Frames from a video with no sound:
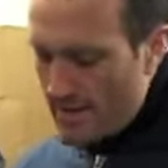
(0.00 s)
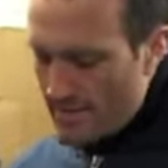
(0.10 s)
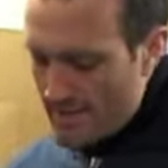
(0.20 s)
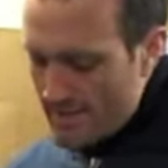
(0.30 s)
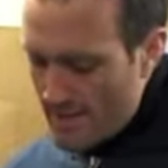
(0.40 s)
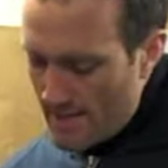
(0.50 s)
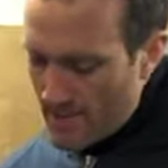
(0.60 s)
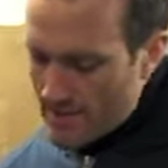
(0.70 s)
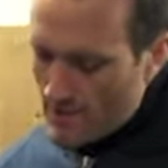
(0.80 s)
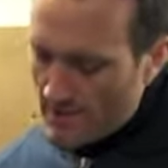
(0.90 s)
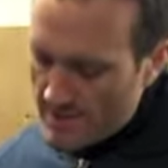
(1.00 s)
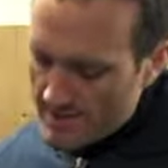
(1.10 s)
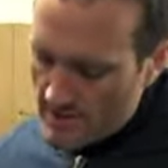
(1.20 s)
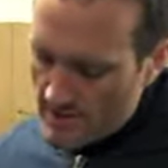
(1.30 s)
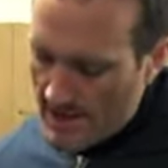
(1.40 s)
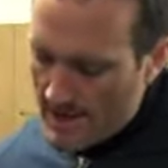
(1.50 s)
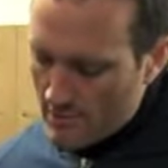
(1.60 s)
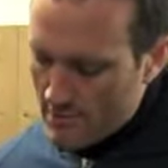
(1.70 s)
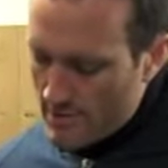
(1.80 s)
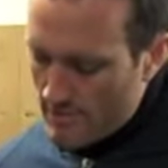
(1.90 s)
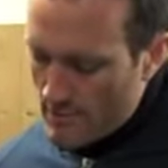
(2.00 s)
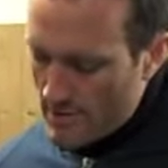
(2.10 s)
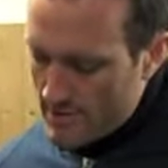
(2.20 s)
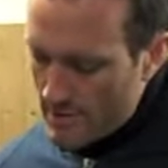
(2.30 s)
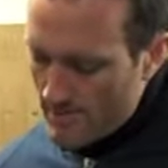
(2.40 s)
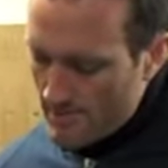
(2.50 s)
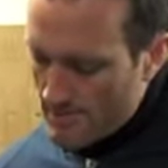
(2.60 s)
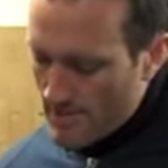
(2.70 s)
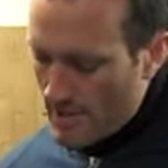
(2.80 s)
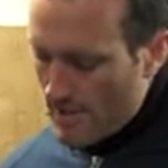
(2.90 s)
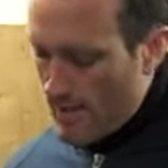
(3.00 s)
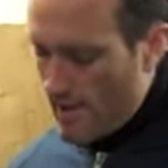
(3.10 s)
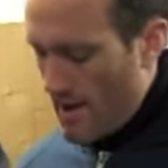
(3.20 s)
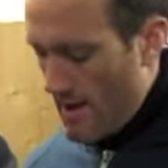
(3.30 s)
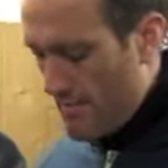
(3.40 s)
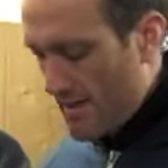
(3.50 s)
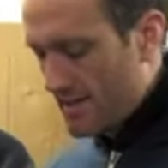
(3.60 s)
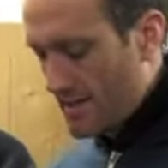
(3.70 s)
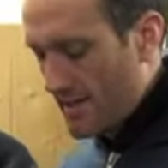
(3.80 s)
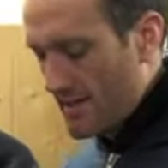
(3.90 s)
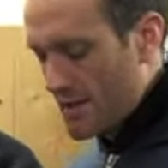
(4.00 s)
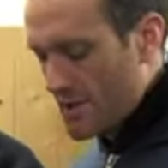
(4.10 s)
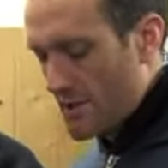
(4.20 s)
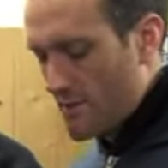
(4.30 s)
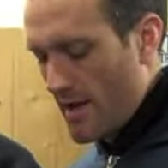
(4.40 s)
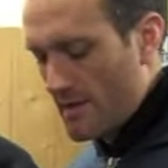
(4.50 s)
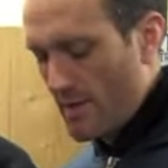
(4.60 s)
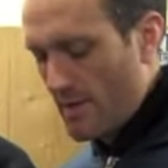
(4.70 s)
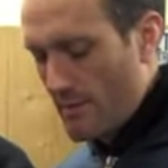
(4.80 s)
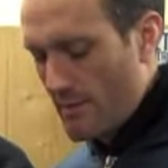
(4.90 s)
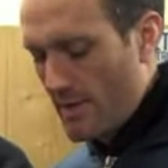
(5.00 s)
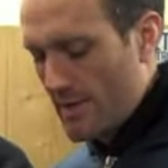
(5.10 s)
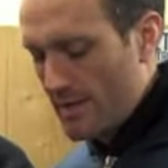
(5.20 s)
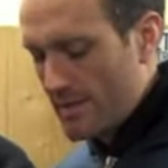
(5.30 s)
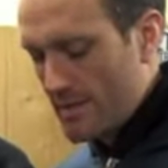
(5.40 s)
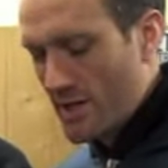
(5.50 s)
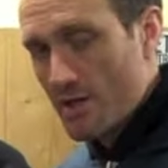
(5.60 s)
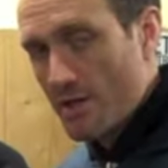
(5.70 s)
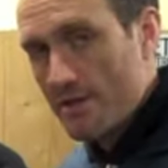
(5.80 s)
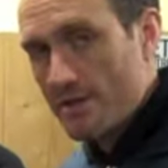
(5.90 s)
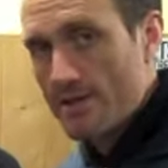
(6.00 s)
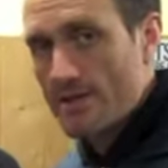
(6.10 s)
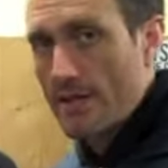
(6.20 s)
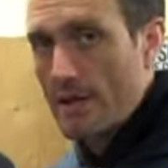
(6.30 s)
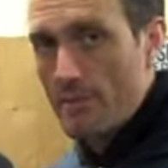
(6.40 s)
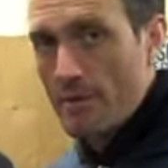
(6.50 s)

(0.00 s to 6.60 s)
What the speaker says: This taping is on the inside and outside of the wetsuit, and basically that just creates a completely stitchless seam,